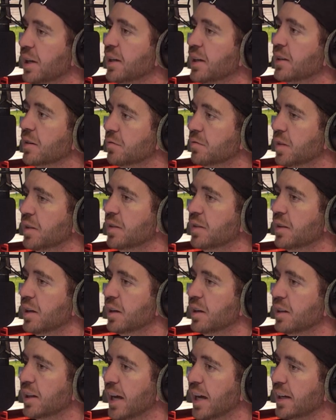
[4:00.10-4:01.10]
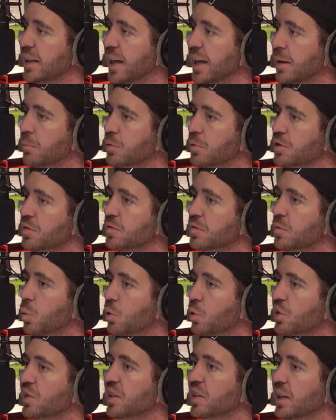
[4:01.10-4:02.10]
that in the fifth inning of that game was
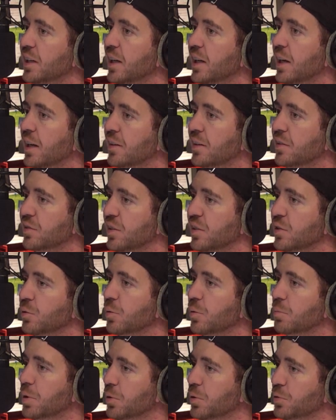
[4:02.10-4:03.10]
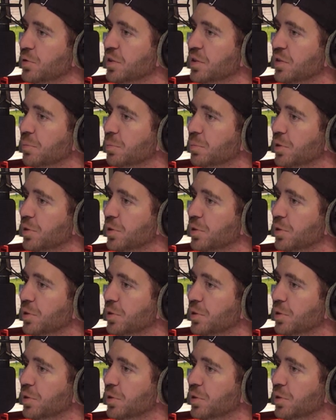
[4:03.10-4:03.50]
14 innings into a postseason.